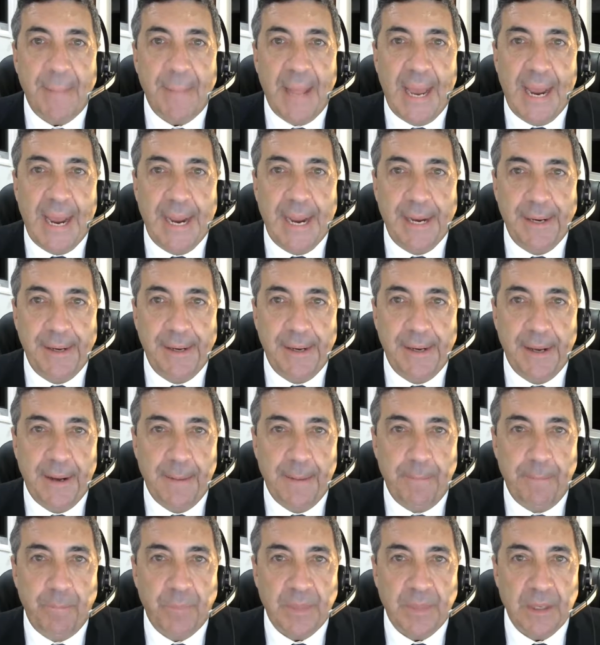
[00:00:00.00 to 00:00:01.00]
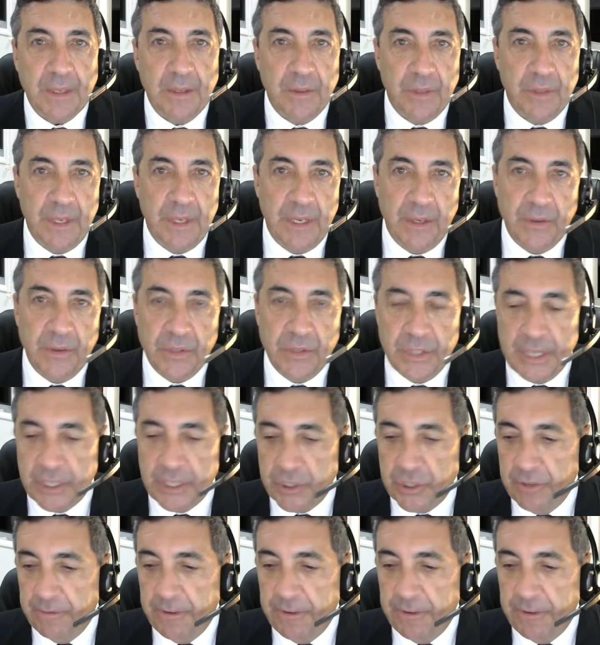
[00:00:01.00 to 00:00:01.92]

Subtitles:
and the Section